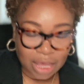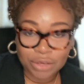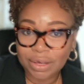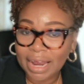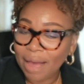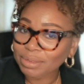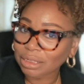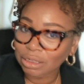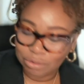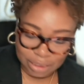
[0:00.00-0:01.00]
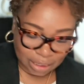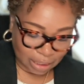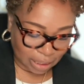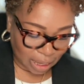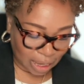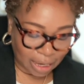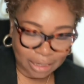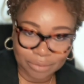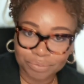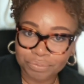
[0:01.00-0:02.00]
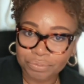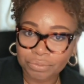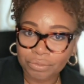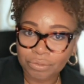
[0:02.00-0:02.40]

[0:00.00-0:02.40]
You can absolutely download